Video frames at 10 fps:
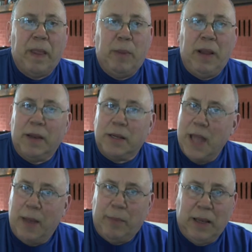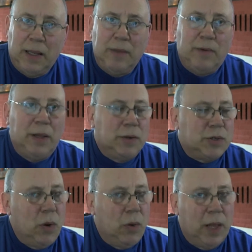being that it's not being lived in,
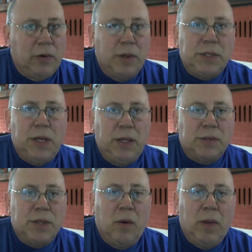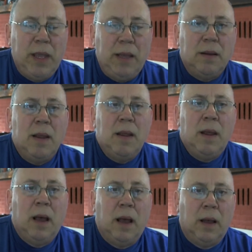there's no electricity, there's no heat,
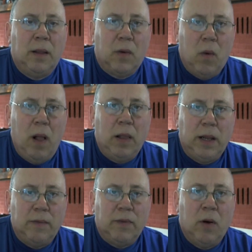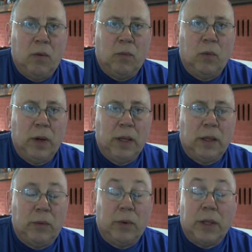the quality of the home
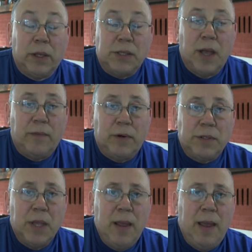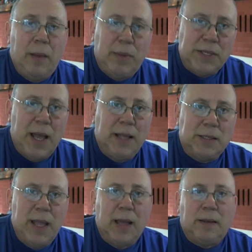really, really suffers. And
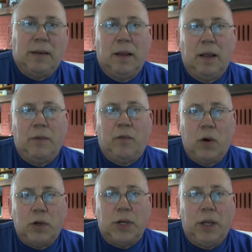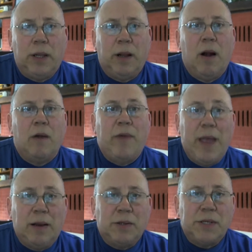besides that, unfortunately, there are
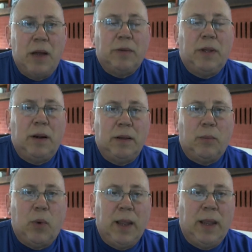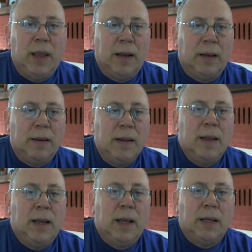vandals out there that break in
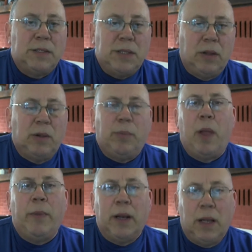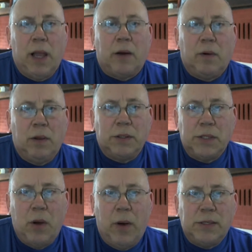and steal the plumbing and electrical and
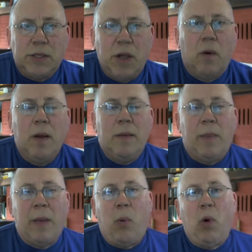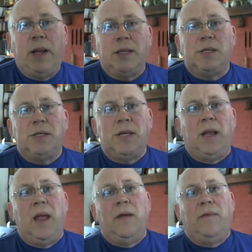so on. So my point is
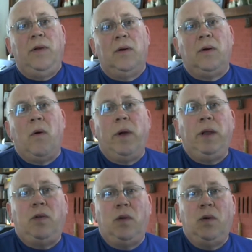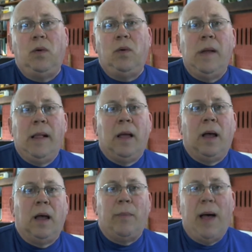that if you're going to
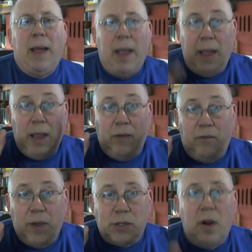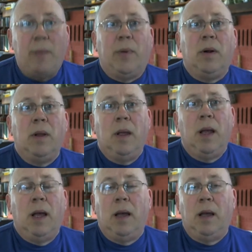buy a fixer-upper,
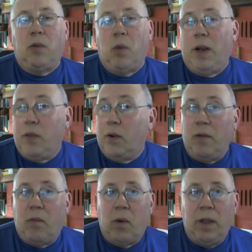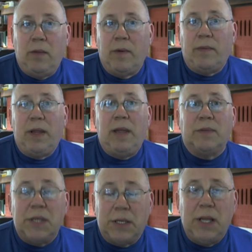$20, $30, $40, $50,
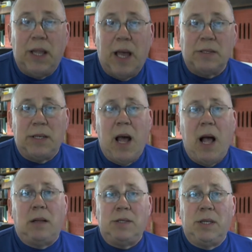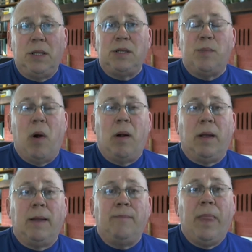even $60,000 in this
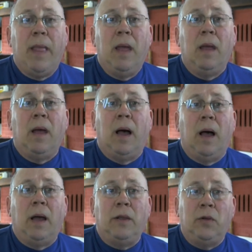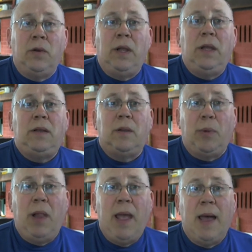market, you need to
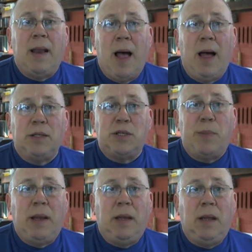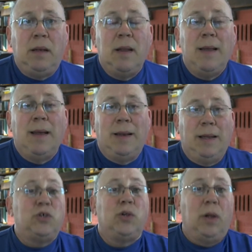plan on spending
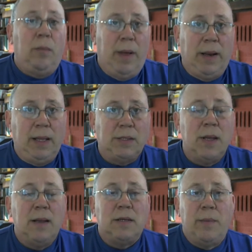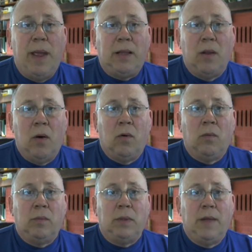additional monies to make the
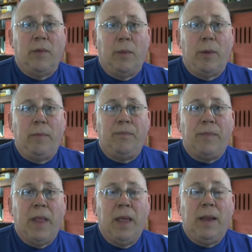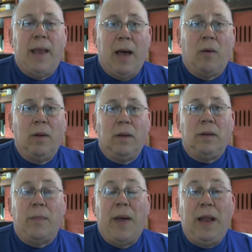home livable. Now,
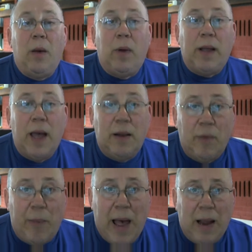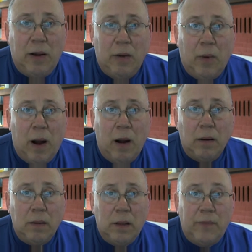depending on what kind of a buyer you
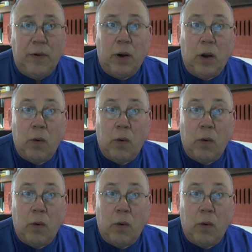are, if you're an